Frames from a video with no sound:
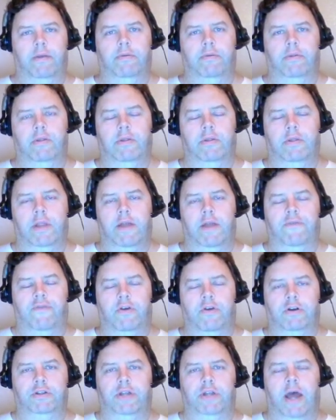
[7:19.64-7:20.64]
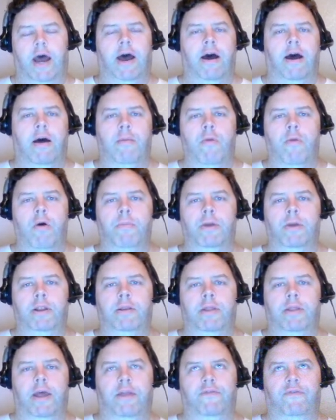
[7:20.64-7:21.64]
first aha moment, that
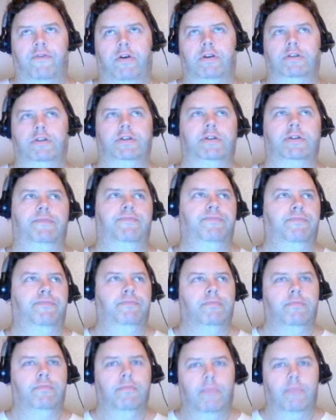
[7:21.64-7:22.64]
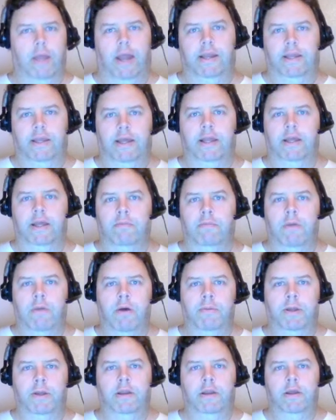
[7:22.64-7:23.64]
first I did it moment,
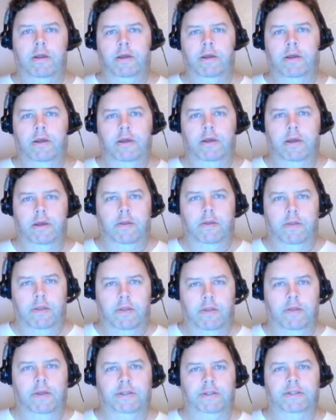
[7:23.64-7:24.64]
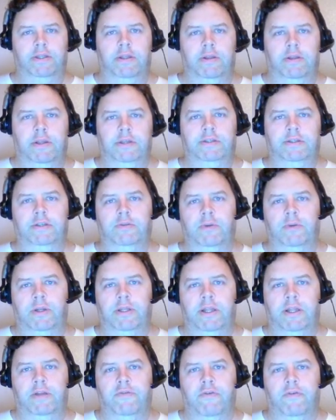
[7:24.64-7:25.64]
and this is what did it for
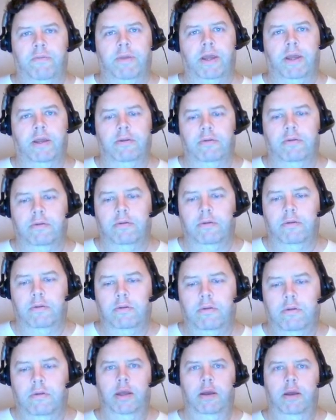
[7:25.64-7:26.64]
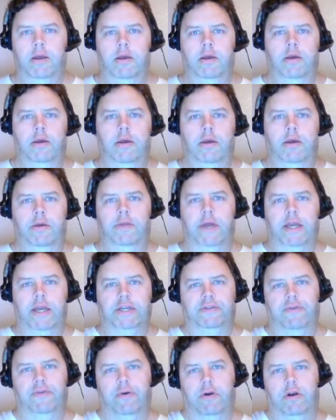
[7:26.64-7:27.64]
me. Thanks for
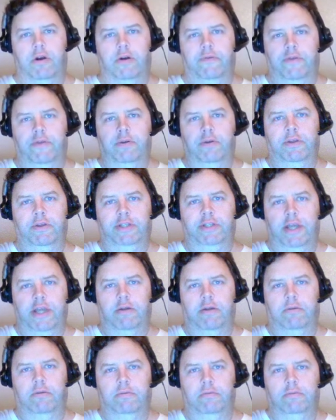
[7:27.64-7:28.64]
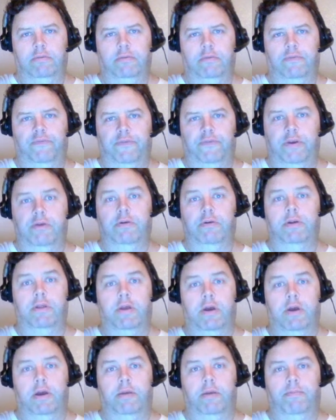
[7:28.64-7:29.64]
viewing the
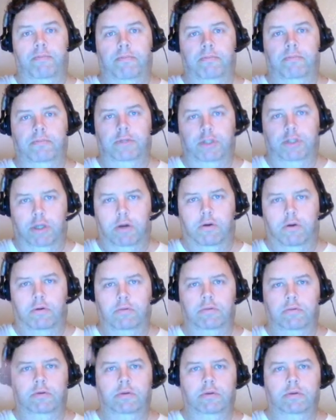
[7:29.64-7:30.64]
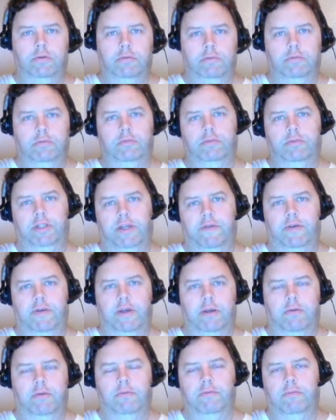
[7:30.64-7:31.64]
show. TV,
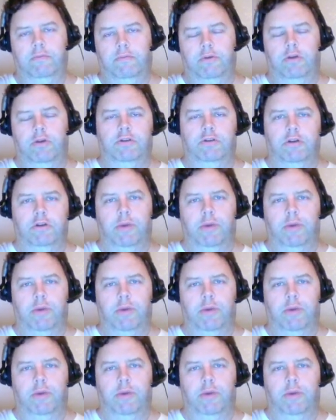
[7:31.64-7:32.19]
YouTube, rather.